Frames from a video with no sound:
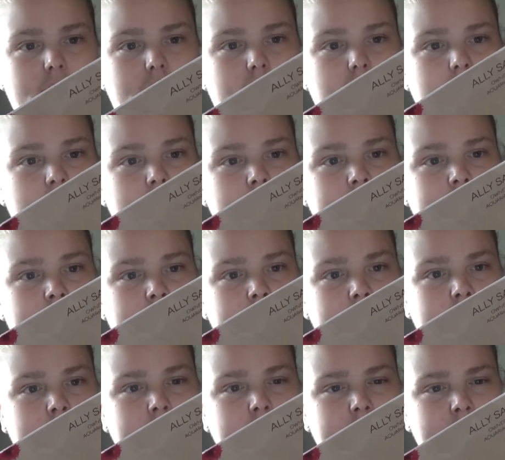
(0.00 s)
this
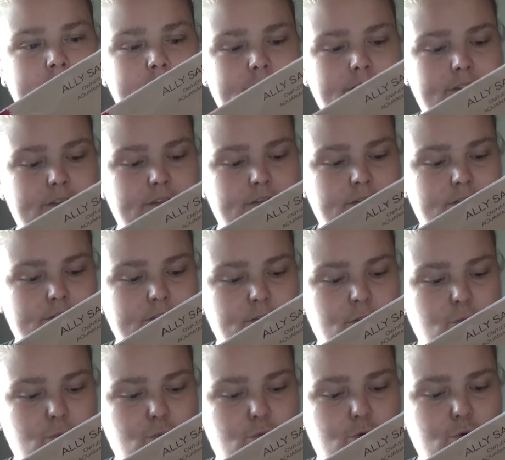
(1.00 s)
is
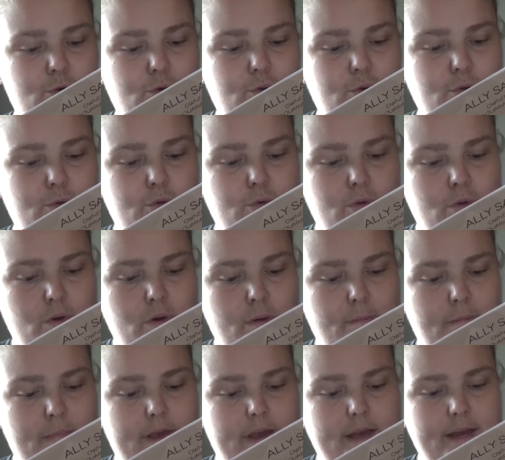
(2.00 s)
through
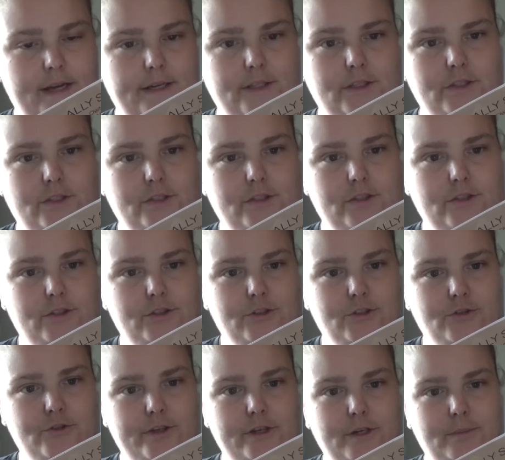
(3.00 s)
Page
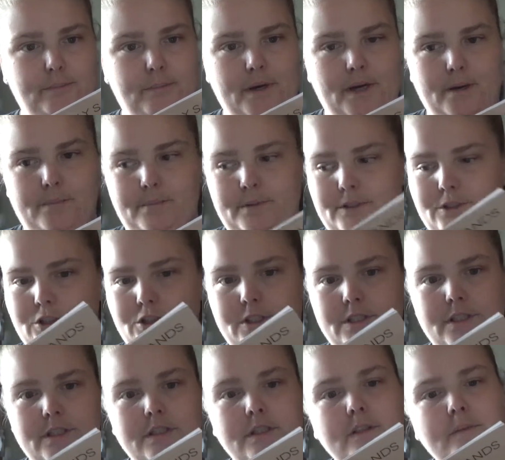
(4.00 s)
Street
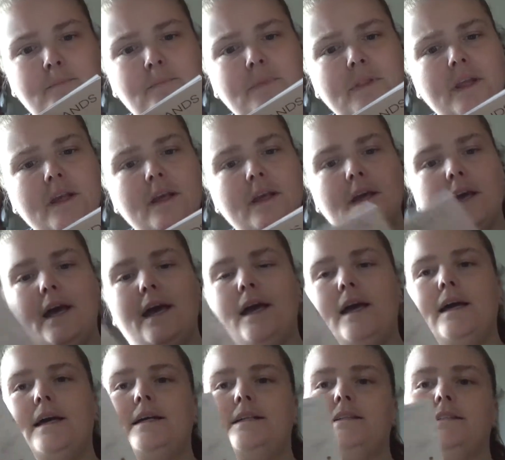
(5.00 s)
Publishing
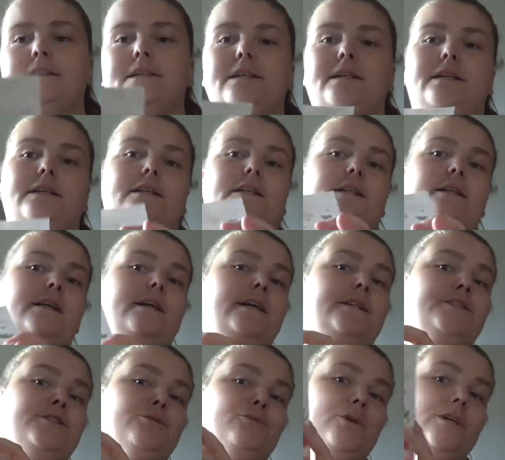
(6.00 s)
and
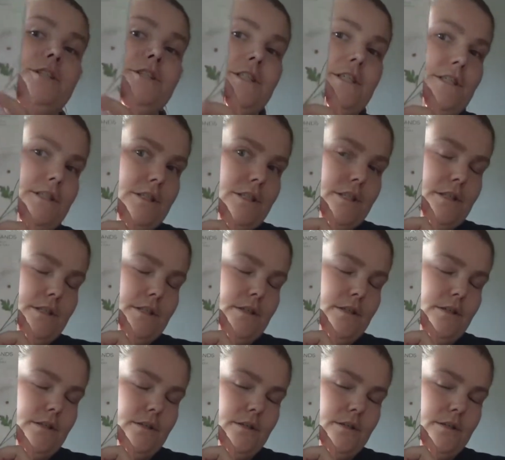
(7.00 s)
it's a recent